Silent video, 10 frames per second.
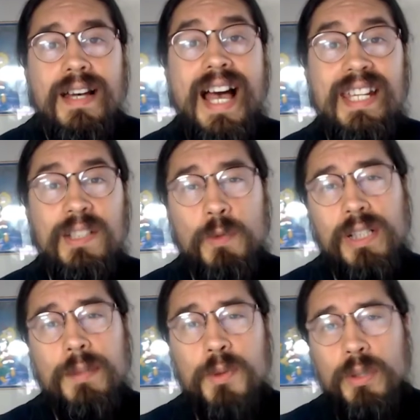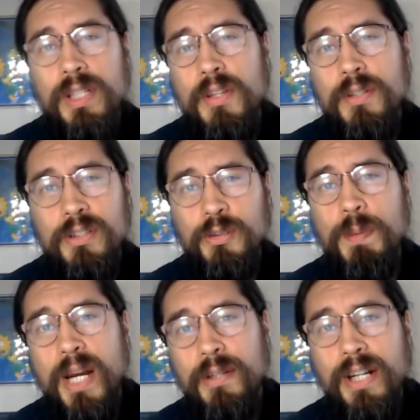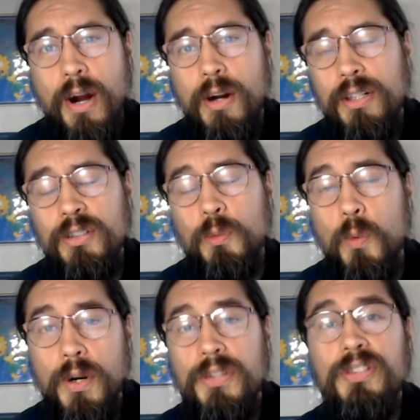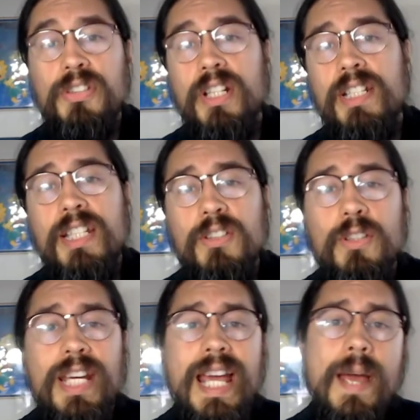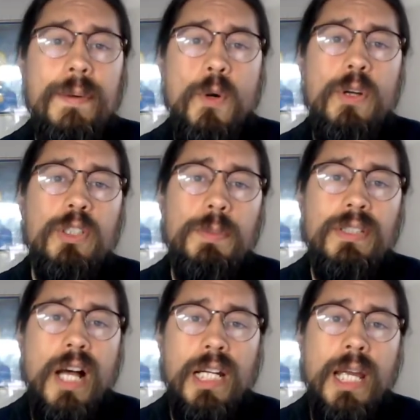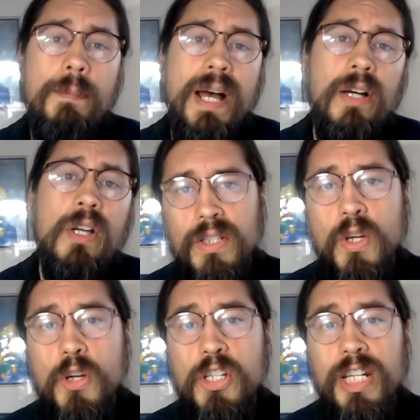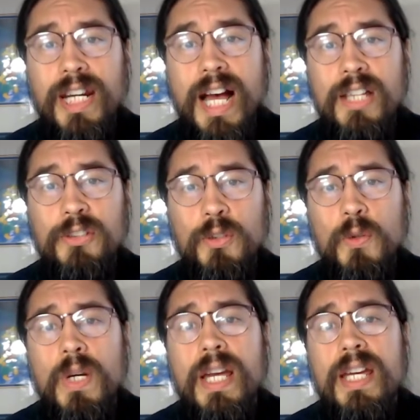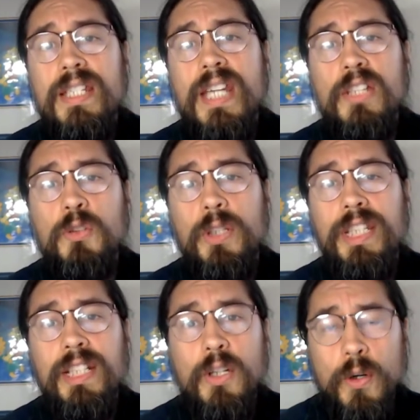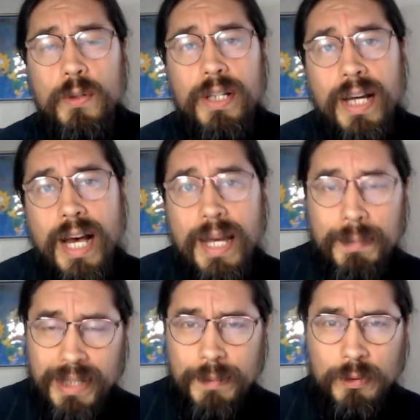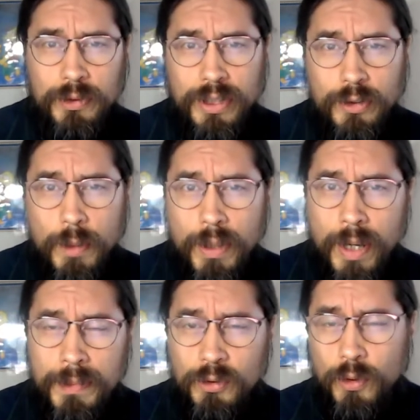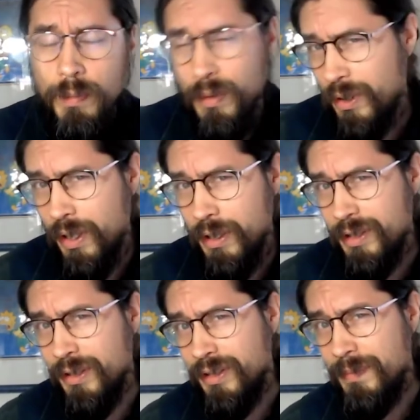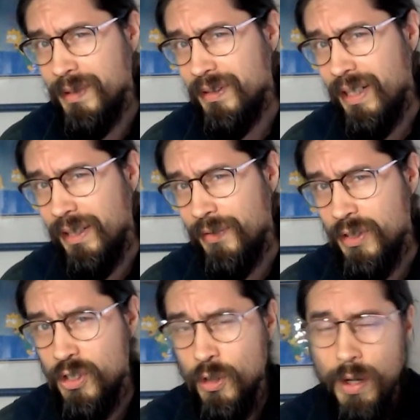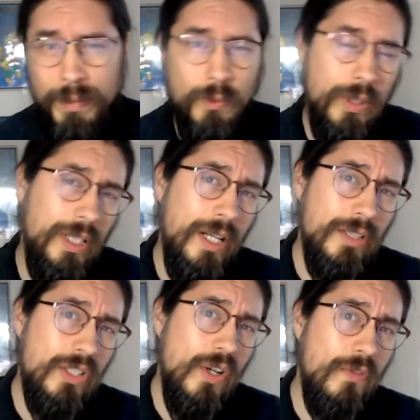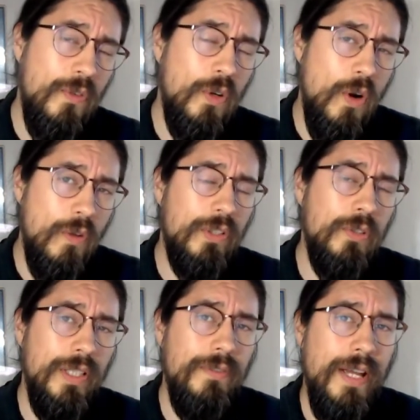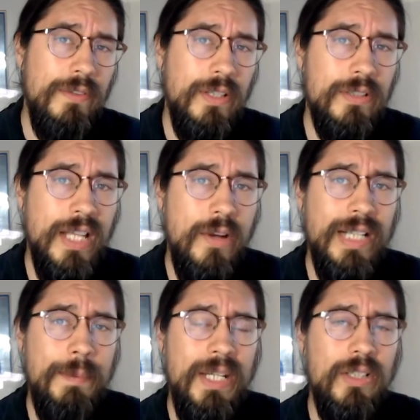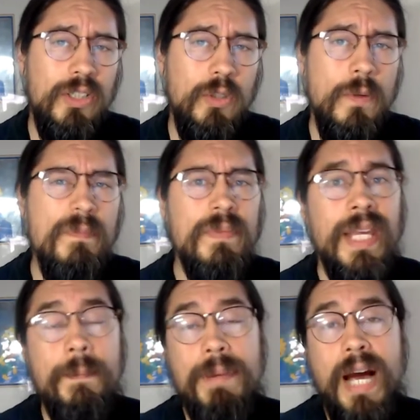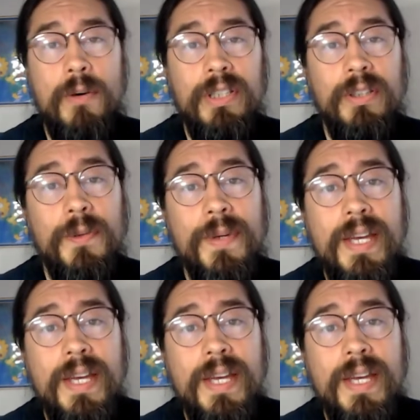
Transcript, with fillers: Hi and welcome to another inspiring artist worth studying. Today I am going to be talking about Yoshikazu Yasuhiko. Hi, my name is Luis Escobar. I'm a storyboard artist in The Simpsons television show. I've been working on the show for over 25 years now and I'm here to empower you.